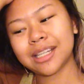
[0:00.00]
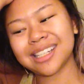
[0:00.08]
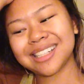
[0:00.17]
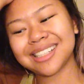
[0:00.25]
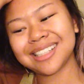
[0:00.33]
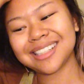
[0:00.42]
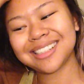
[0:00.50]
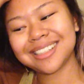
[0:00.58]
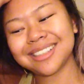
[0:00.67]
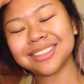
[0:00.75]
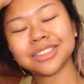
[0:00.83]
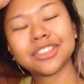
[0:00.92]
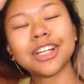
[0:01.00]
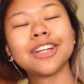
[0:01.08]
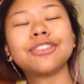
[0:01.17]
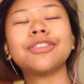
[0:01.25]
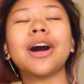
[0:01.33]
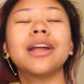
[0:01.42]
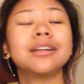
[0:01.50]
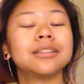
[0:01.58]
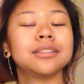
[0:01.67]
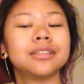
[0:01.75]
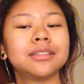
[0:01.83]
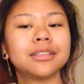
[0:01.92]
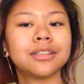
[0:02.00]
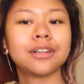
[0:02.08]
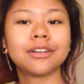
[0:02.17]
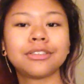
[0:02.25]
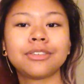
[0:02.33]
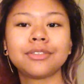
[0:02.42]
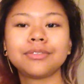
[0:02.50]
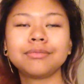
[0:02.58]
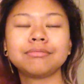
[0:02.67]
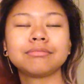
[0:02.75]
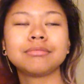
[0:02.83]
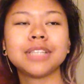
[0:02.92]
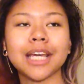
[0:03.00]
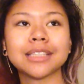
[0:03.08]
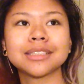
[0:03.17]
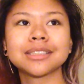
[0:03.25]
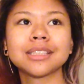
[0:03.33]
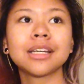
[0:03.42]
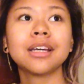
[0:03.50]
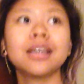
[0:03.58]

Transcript: and it was very fun. Uh, yes.